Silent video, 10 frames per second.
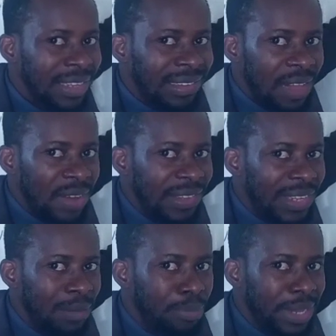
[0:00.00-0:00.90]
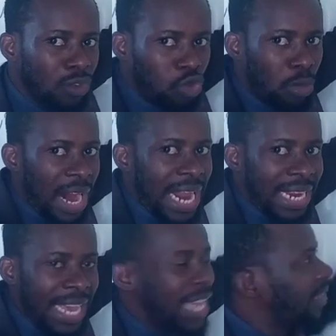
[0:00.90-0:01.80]
17 being smaller
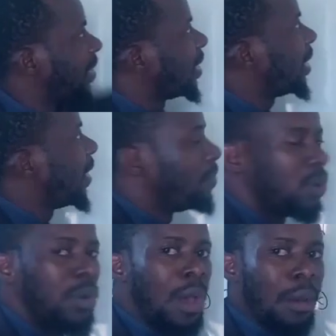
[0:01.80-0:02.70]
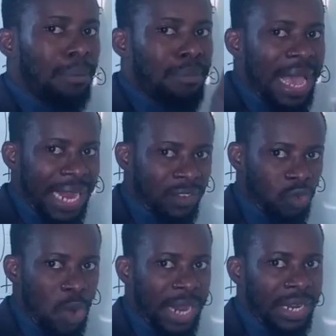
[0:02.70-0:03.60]
than 18 give me
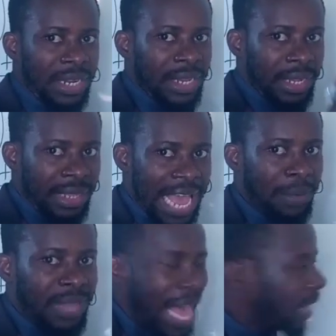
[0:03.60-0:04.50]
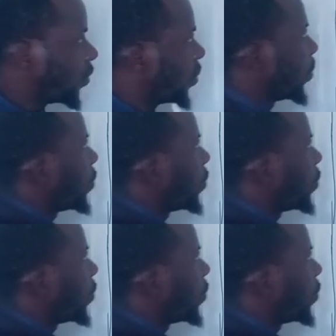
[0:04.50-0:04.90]
minus 1 times x